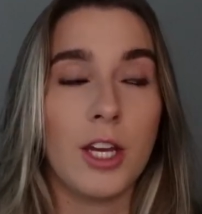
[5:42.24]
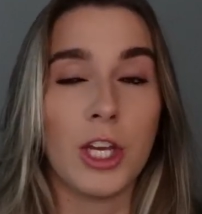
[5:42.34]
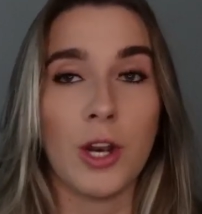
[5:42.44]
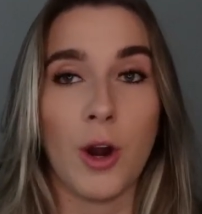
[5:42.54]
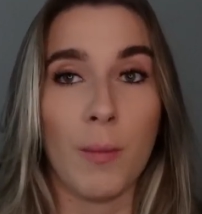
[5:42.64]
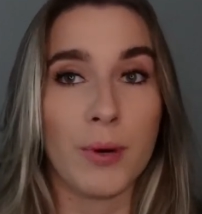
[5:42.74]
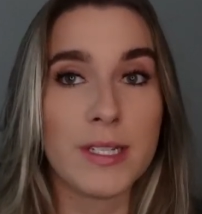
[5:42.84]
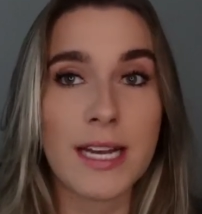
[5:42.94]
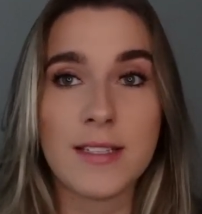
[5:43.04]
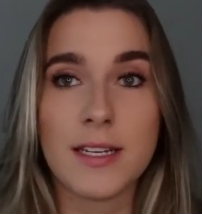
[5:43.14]
you know,
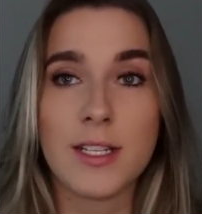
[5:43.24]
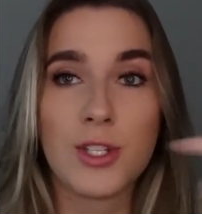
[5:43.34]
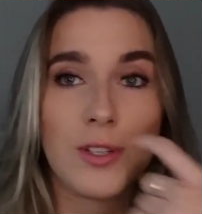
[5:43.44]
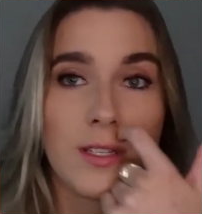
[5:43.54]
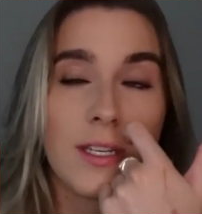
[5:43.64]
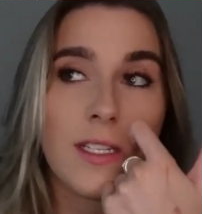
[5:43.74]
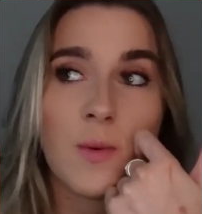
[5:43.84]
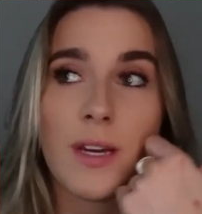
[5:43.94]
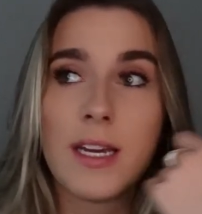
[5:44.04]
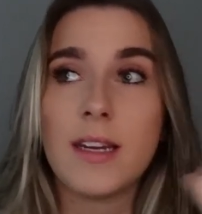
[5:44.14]
present it to the
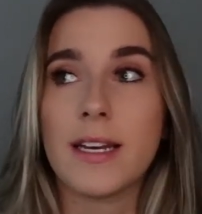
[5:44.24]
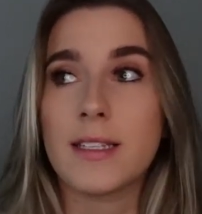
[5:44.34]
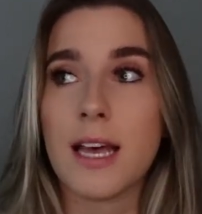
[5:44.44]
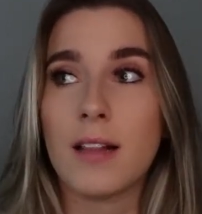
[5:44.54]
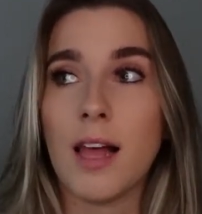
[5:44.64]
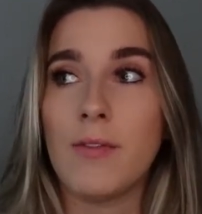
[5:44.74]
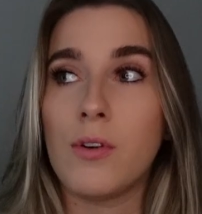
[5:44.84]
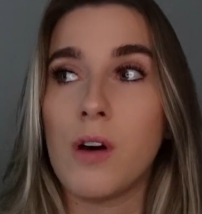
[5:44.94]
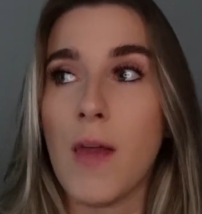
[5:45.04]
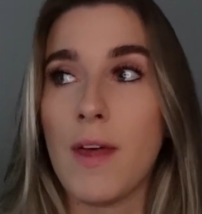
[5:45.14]
C-suite, exec
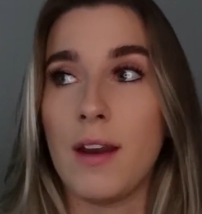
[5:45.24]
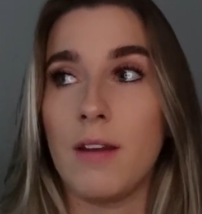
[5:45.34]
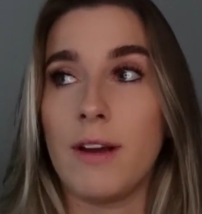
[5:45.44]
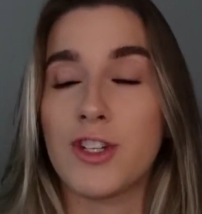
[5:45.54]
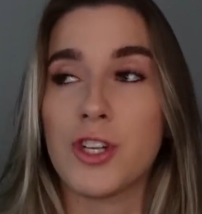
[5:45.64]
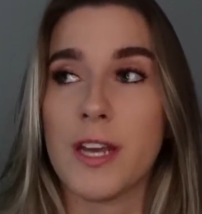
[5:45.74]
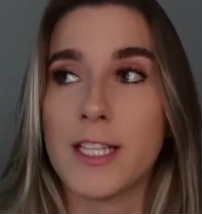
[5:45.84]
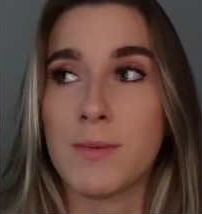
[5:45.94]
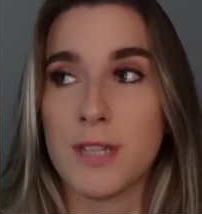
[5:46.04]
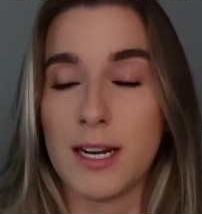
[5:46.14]
level, and then eventually
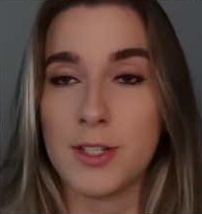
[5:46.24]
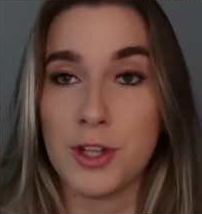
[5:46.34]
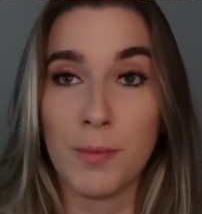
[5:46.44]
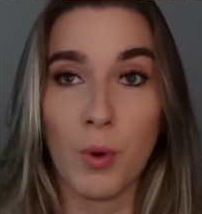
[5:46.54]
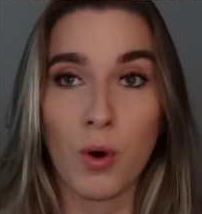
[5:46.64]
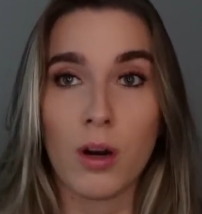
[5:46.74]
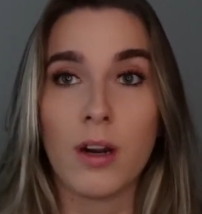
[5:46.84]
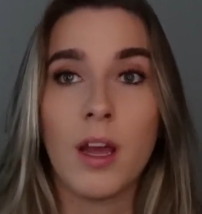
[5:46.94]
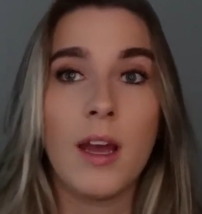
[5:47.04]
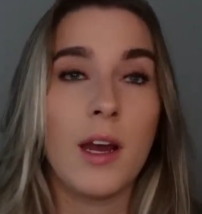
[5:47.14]
gets presented to the
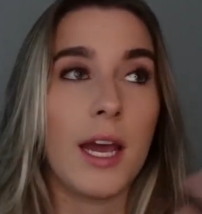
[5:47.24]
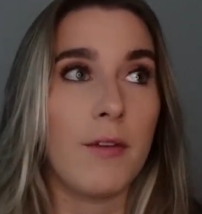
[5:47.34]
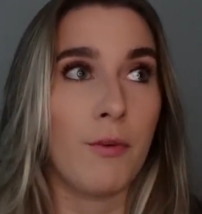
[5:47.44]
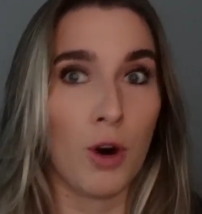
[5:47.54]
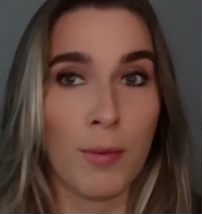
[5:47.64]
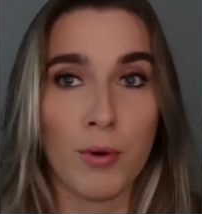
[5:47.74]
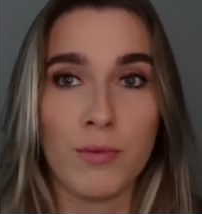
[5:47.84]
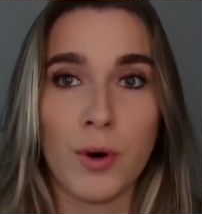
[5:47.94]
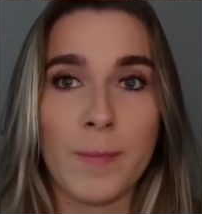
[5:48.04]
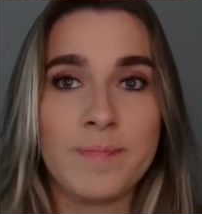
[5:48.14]
board for
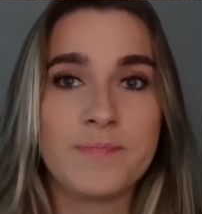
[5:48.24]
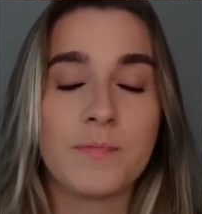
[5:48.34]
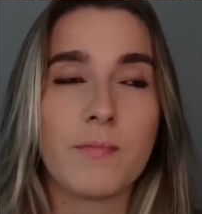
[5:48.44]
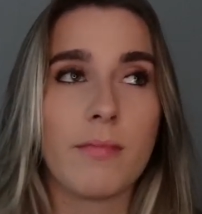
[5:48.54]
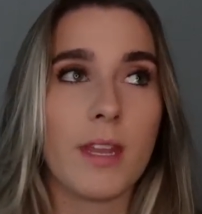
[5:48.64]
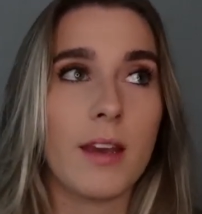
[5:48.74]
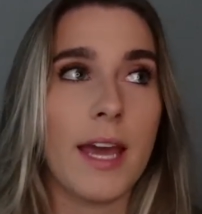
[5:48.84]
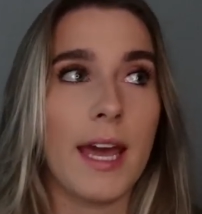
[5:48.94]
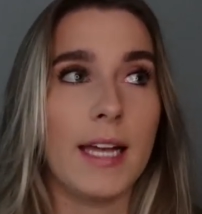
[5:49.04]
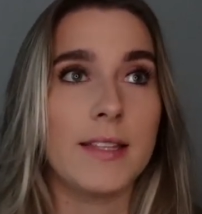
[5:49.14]
approval.
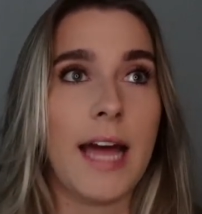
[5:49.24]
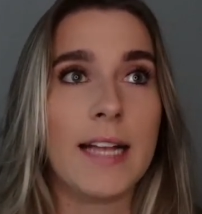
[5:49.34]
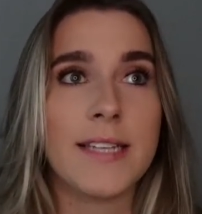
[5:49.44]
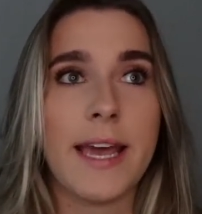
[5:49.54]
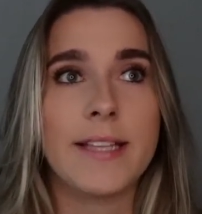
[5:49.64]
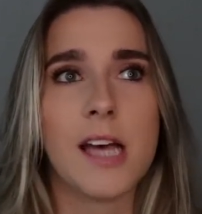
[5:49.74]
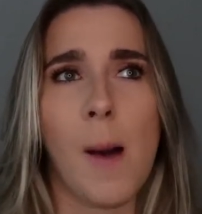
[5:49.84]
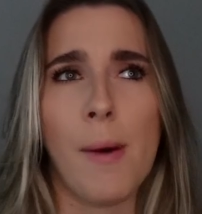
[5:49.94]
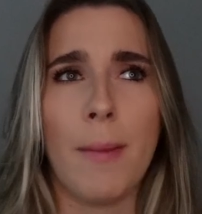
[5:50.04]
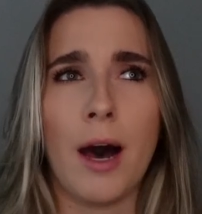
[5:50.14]
And that takes
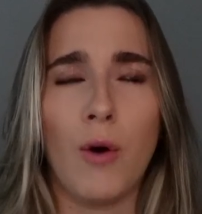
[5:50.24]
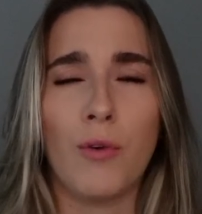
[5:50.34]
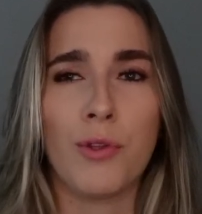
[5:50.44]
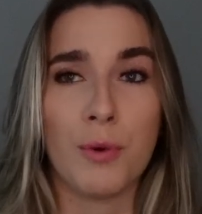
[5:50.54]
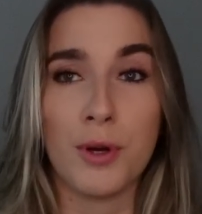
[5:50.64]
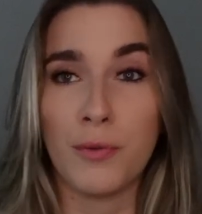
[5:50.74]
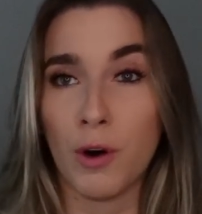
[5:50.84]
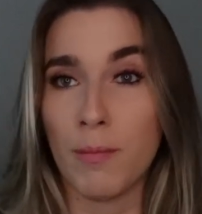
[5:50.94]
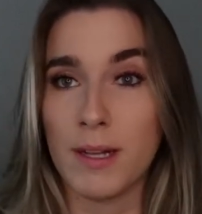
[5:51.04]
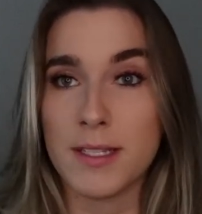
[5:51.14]
up about three to
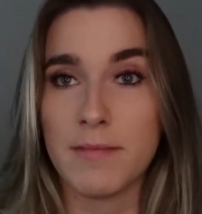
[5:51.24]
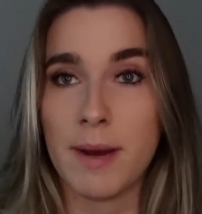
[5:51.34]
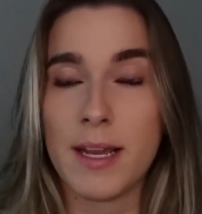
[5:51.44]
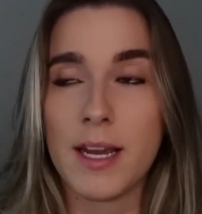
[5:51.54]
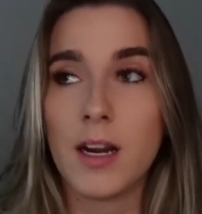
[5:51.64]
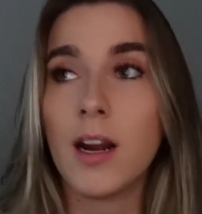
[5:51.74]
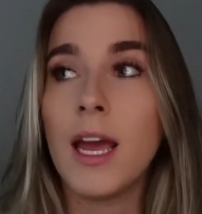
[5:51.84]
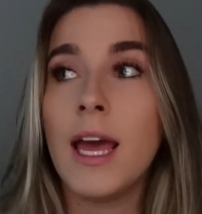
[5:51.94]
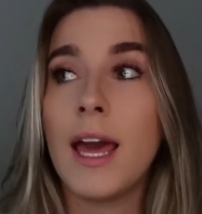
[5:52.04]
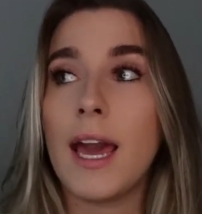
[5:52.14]
four months of my year.
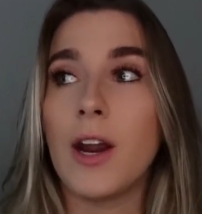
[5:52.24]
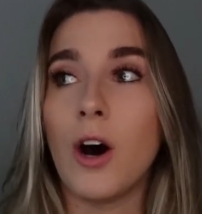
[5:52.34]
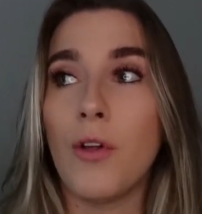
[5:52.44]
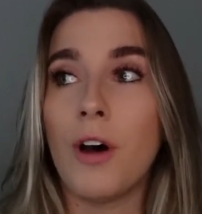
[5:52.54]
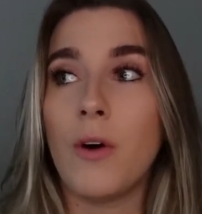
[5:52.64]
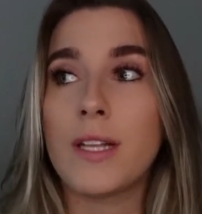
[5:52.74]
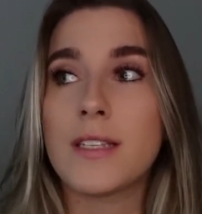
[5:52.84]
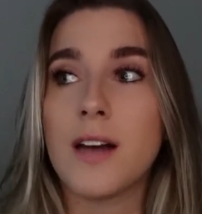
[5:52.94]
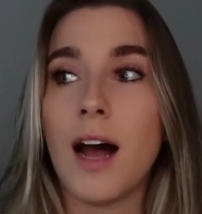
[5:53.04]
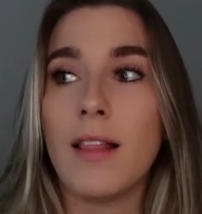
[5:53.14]
And although it's
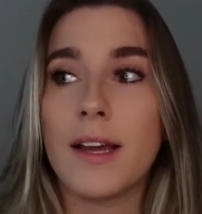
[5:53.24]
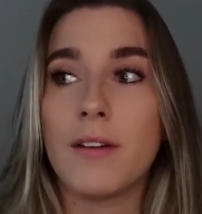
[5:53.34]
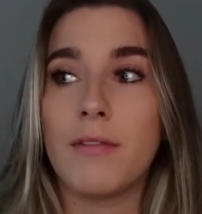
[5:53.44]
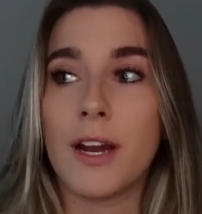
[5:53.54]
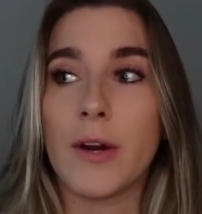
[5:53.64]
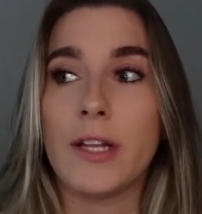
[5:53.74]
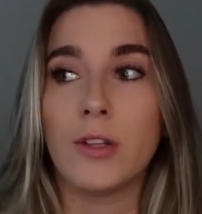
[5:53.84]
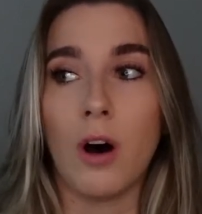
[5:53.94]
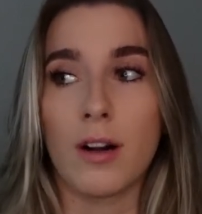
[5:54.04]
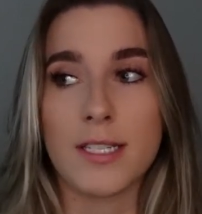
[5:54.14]
not like a very
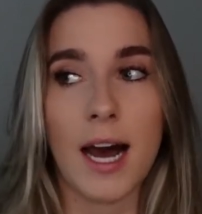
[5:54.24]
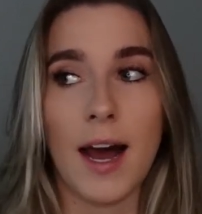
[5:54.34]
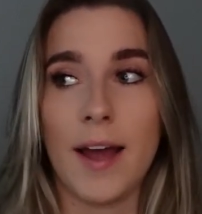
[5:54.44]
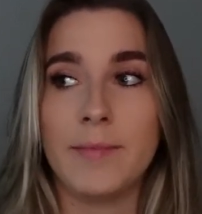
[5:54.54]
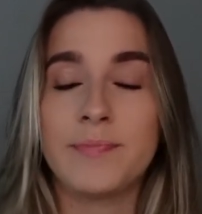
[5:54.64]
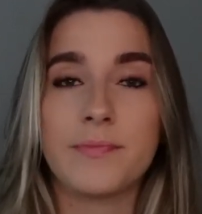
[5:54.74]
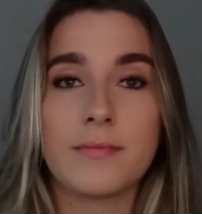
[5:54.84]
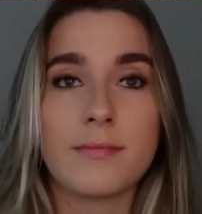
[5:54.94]
long time,